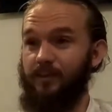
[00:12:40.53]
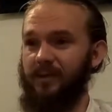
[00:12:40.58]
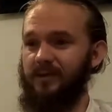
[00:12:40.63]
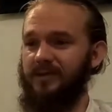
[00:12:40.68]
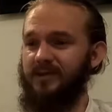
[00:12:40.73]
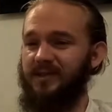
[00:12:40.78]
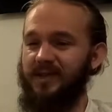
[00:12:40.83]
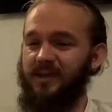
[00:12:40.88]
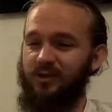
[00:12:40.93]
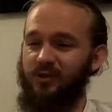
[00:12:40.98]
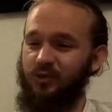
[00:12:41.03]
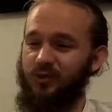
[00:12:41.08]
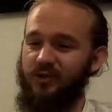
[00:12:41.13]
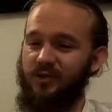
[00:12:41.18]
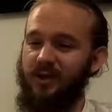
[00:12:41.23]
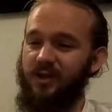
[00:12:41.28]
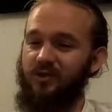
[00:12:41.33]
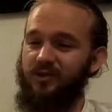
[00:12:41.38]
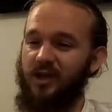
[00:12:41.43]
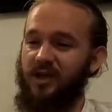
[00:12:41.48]
Pilsen, I should
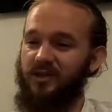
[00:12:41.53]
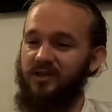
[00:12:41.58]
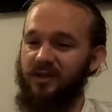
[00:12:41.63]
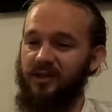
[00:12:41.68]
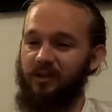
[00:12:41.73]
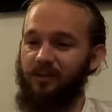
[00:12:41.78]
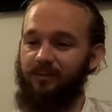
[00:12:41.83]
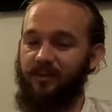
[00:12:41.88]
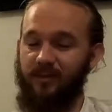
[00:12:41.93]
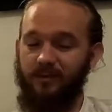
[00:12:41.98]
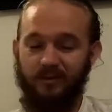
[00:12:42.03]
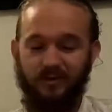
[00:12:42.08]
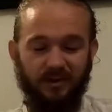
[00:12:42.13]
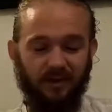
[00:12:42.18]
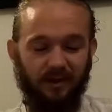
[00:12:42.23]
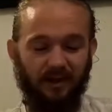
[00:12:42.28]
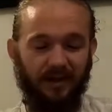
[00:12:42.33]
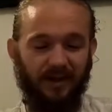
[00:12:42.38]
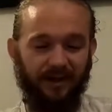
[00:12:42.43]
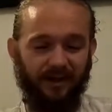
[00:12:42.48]
say, a Czech-style
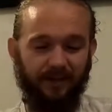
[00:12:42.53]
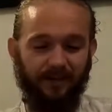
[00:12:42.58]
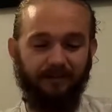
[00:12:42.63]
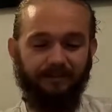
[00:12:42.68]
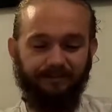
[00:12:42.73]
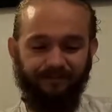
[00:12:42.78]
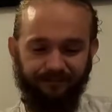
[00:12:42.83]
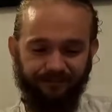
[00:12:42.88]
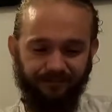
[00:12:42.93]
Pilsen lager,